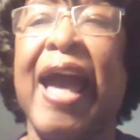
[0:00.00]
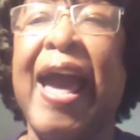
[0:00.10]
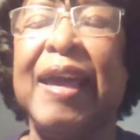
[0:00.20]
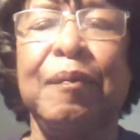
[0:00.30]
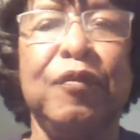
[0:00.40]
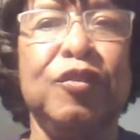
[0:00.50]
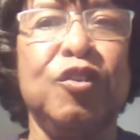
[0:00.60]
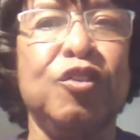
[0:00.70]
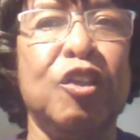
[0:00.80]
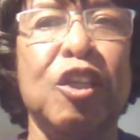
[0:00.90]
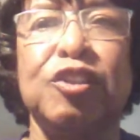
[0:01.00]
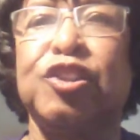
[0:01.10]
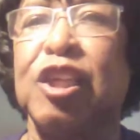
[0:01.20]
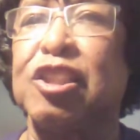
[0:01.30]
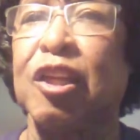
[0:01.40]
I am
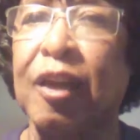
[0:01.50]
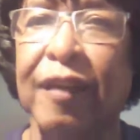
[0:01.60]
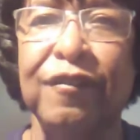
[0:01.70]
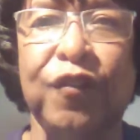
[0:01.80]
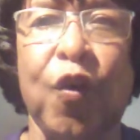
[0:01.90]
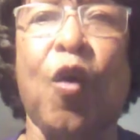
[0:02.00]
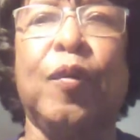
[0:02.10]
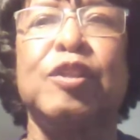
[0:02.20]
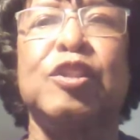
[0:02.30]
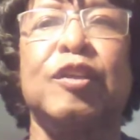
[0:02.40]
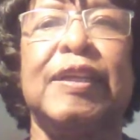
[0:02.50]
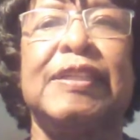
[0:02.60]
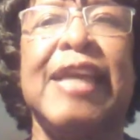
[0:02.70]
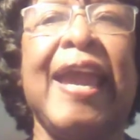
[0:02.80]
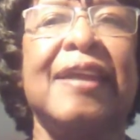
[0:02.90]
just looking forward to
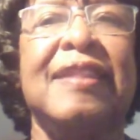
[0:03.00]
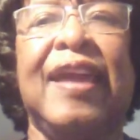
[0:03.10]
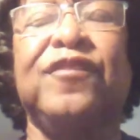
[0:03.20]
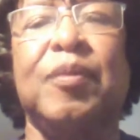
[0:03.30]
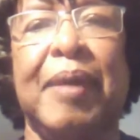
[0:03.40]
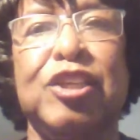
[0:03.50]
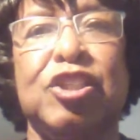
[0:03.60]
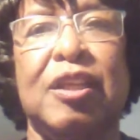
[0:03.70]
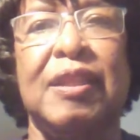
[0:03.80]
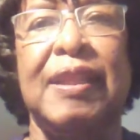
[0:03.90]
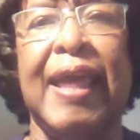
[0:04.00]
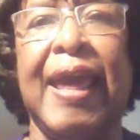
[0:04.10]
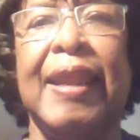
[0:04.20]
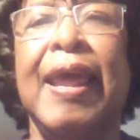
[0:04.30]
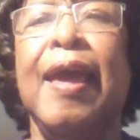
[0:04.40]
taking the information
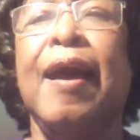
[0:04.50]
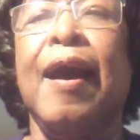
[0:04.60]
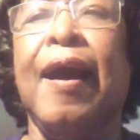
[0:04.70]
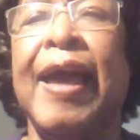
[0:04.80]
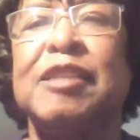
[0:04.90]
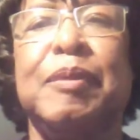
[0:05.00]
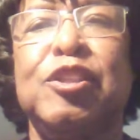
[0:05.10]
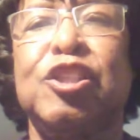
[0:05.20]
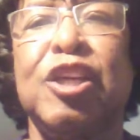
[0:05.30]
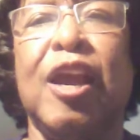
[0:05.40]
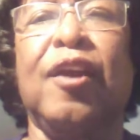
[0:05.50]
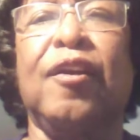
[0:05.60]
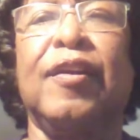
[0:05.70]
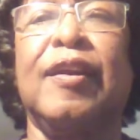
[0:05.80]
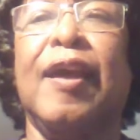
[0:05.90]
that has been
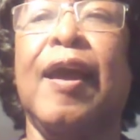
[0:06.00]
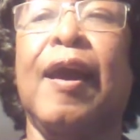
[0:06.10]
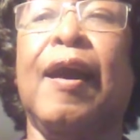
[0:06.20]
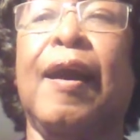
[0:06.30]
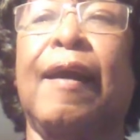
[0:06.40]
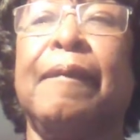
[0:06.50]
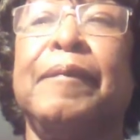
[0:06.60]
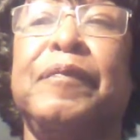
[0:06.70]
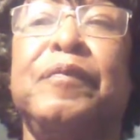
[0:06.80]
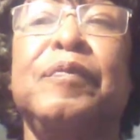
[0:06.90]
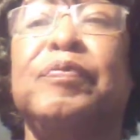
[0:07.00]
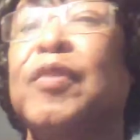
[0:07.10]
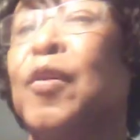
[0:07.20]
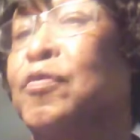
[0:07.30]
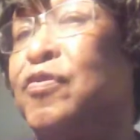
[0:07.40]
shared
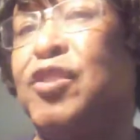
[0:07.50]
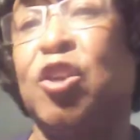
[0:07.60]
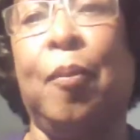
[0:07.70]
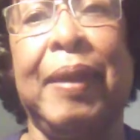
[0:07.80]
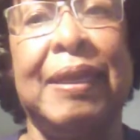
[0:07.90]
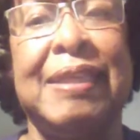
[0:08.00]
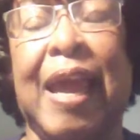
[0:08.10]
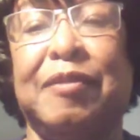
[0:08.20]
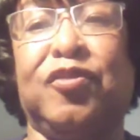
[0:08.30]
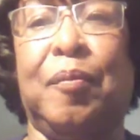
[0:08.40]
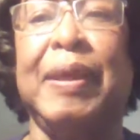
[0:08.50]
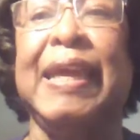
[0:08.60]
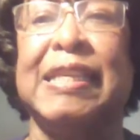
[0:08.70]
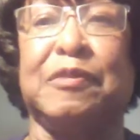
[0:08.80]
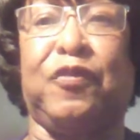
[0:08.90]
so many times. For
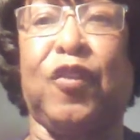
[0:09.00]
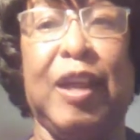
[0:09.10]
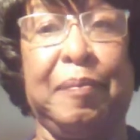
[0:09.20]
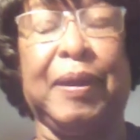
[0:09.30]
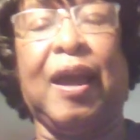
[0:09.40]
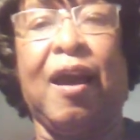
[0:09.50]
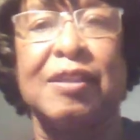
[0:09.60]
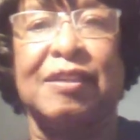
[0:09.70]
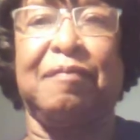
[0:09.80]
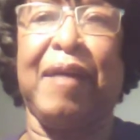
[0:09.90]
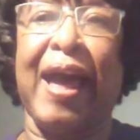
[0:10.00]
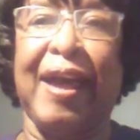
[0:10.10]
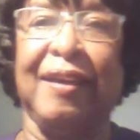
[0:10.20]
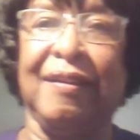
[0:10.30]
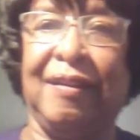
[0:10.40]
me, it's free because of
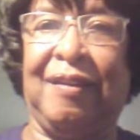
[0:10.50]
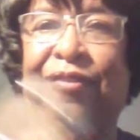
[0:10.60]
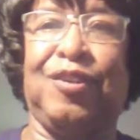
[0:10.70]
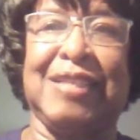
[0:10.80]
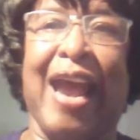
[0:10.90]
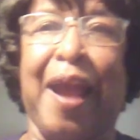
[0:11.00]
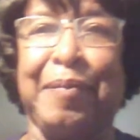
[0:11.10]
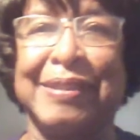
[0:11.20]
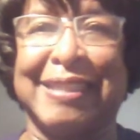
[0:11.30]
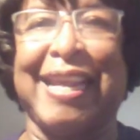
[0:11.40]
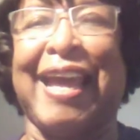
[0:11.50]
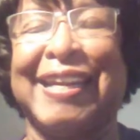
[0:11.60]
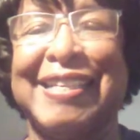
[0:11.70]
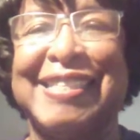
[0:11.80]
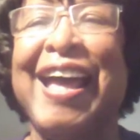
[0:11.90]
my retirement
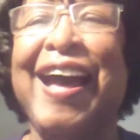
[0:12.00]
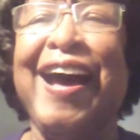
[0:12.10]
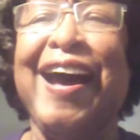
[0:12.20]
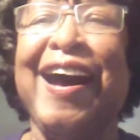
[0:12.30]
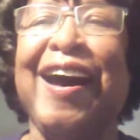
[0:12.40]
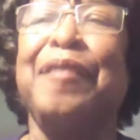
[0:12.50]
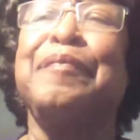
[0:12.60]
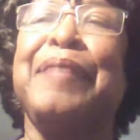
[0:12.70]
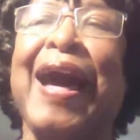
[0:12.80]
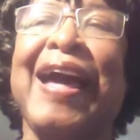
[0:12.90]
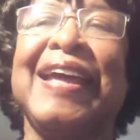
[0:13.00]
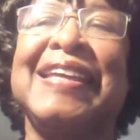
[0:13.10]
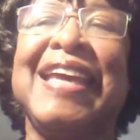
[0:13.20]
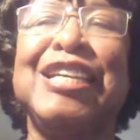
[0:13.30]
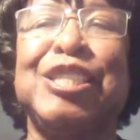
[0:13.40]
status by
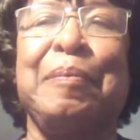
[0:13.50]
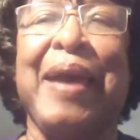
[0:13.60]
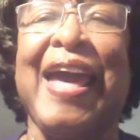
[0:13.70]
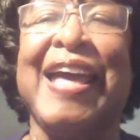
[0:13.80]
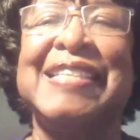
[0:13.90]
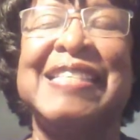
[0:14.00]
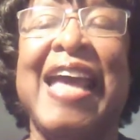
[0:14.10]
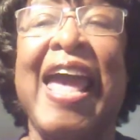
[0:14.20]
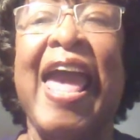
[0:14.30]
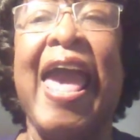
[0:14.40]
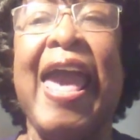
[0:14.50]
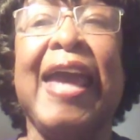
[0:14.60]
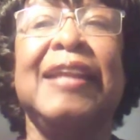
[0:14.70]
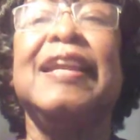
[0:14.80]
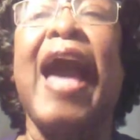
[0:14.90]
Keisha Bass.
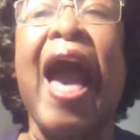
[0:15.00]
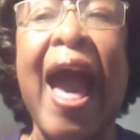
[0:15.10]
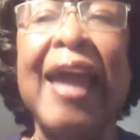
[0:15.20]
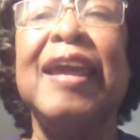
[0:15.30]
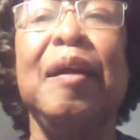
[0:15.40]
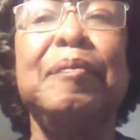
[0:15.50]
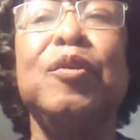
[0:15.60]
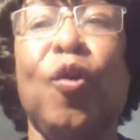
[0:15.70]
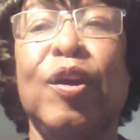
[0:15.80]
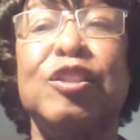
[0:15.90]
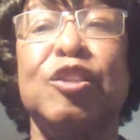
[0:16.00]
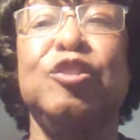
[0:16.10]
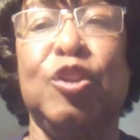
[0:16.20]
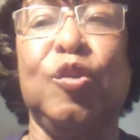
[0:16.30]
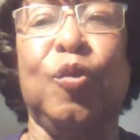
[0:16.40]
And I am going to
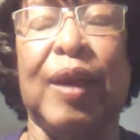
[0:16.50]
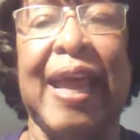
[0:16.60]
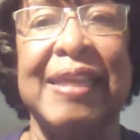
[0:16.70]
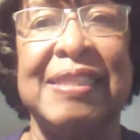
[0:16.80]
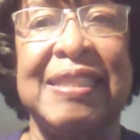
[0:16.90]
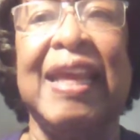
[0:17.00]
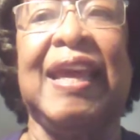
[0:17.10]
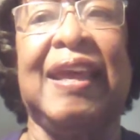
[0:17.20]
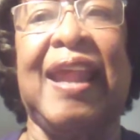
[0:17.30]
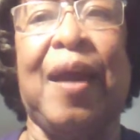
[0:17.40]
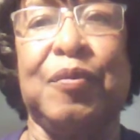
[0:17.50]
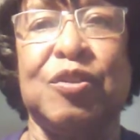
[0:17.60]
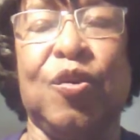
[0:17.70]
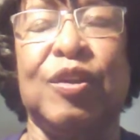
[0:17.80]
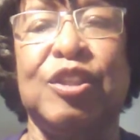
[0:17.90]
do what I said I was
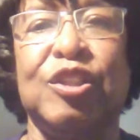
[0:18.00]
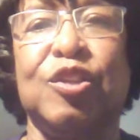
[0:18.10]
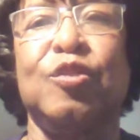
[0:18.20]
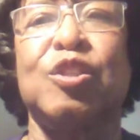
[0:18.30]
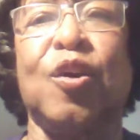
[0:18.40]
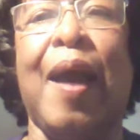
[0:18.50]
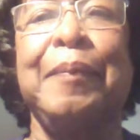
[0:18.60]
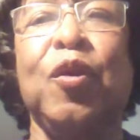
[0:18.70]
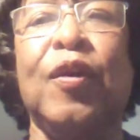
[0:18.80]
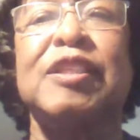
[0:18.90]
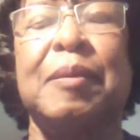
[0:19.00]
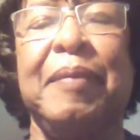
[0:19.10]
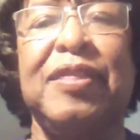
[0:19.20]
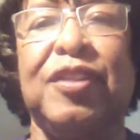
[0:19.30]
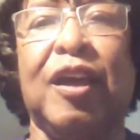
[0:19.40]
going to do. So I'm going to
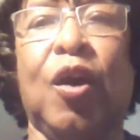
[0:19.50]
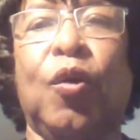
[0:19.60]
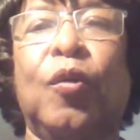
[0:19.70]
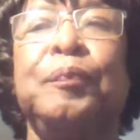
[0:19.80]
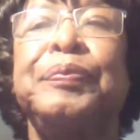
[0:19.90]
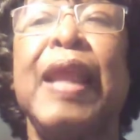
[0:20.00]
meet the goal.